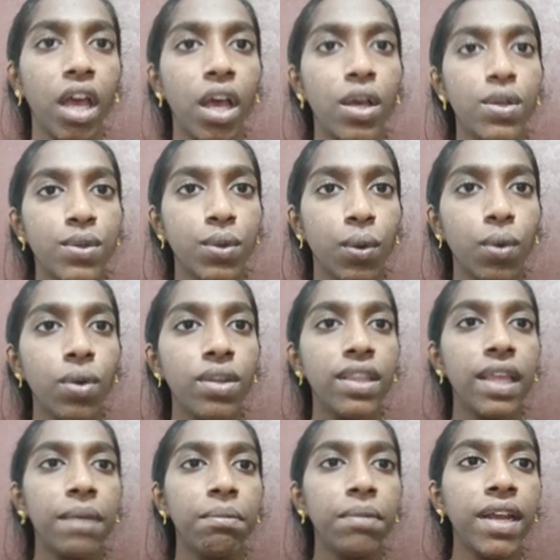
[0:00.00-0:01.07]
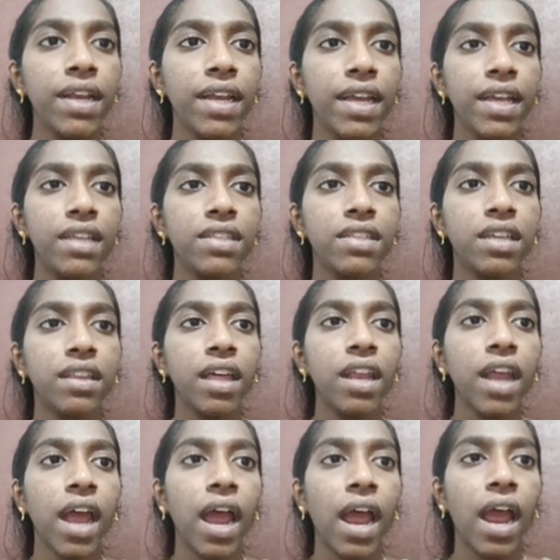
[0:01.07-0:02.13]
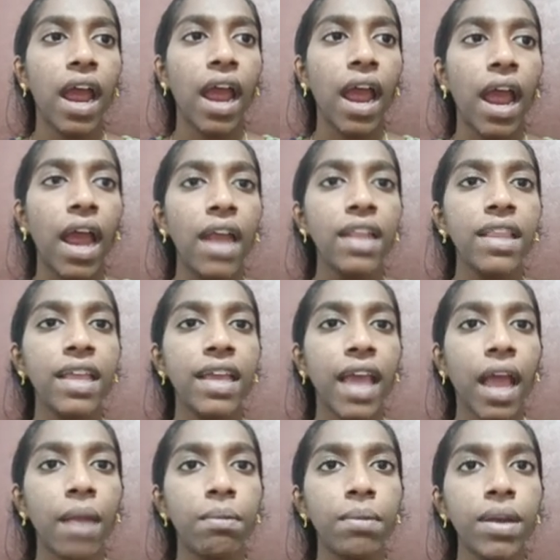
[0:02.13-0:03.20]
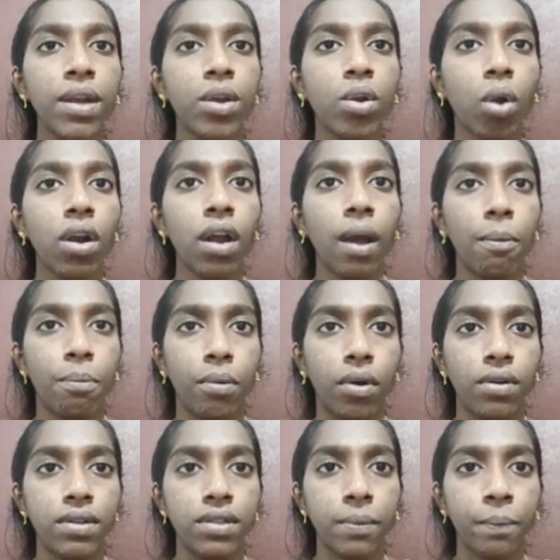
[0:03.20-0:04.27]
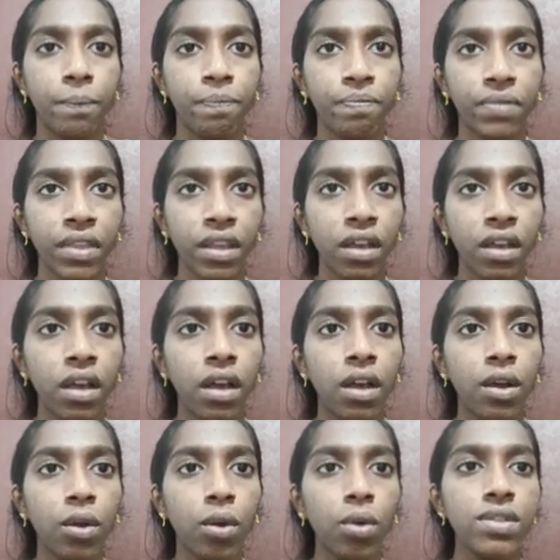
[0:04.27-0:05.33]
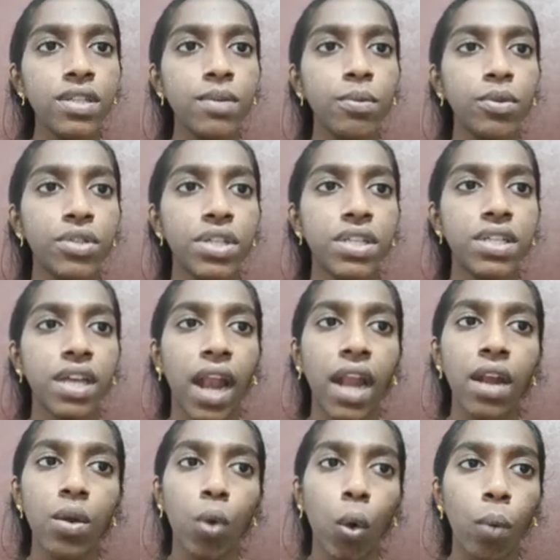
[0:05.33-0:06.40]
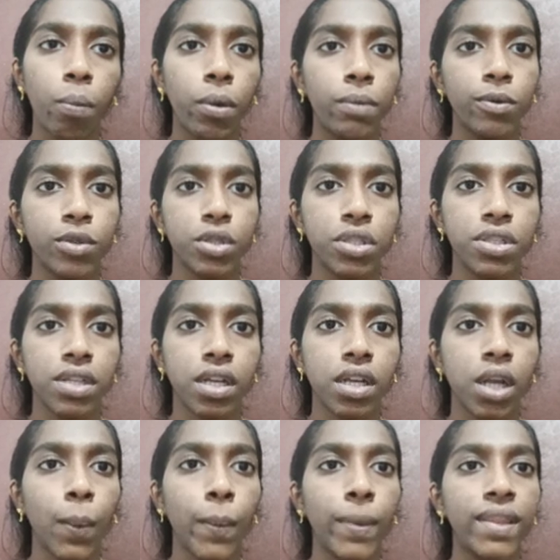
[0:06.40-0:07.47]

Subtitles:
So they meet each other and they can be drawn apart. Closed position and open position.